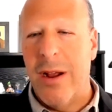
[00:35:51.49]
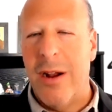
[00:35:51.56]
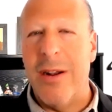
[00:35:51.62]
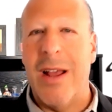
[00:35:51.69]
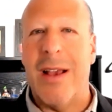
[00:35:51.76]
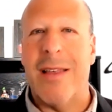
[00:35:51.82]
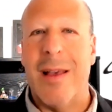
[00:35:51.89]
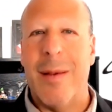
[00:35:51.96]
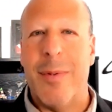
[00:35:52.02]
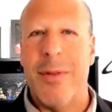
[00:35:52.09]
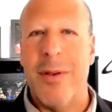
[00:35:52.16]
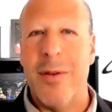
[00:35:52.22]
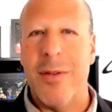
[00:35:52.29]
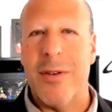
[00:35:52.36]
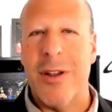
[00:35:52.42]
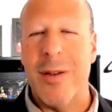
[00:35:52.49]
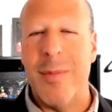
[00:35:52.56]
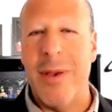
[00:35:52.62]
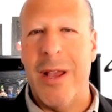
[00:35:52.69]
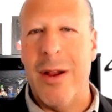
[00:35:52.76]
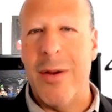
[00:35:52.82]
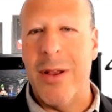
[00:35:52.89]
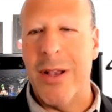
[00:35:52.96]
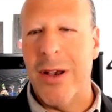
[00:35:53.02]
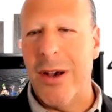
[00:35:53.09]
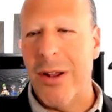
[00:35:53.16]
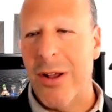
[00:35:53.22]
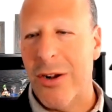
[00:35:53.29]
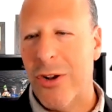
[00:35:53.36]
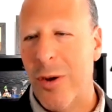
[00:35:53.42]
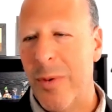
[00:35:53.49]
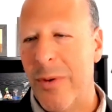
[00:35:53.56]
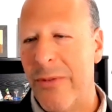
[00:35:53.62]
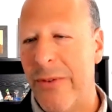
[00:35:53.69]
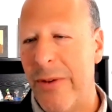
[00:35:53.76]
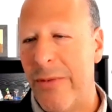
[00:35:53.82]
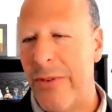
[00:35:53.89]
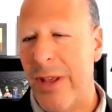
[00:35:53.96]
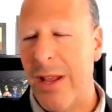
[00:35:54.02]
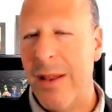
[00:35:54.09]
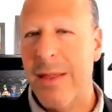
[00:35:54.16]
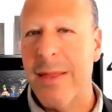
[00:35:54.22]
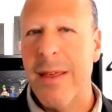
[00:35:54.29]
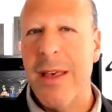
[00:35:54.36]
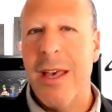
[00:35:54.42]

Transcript: Our next episode is going to be airing on October 15th.